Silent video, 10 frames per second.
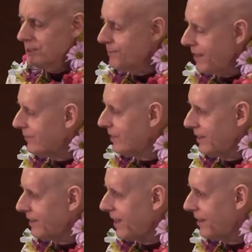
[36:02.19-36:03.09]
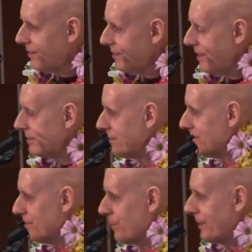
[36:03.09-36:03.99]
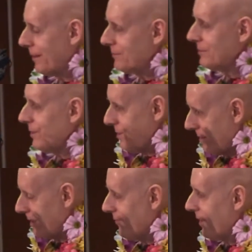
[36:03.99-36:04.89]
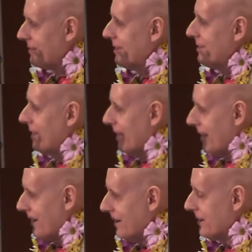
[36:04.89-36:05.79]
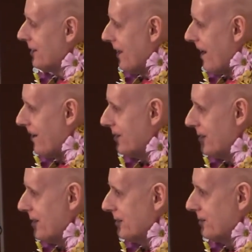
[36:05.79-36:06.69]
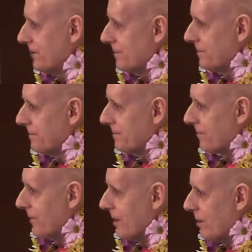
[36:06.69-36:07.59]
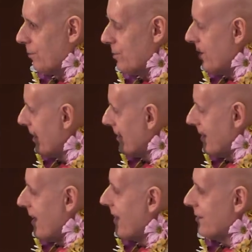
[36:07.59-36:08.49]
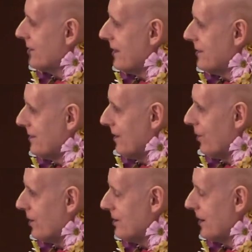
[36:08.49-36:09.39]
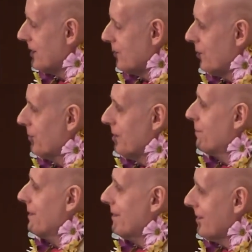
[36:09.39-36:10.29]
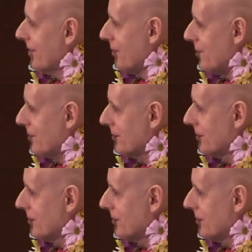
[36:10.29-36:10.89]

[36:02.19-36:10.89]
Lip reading: just a matter of getting a higher taste. Param Drishti Vartate, get a higher taste. Once you get that higher taste, the lower taste won't be appealing anymore.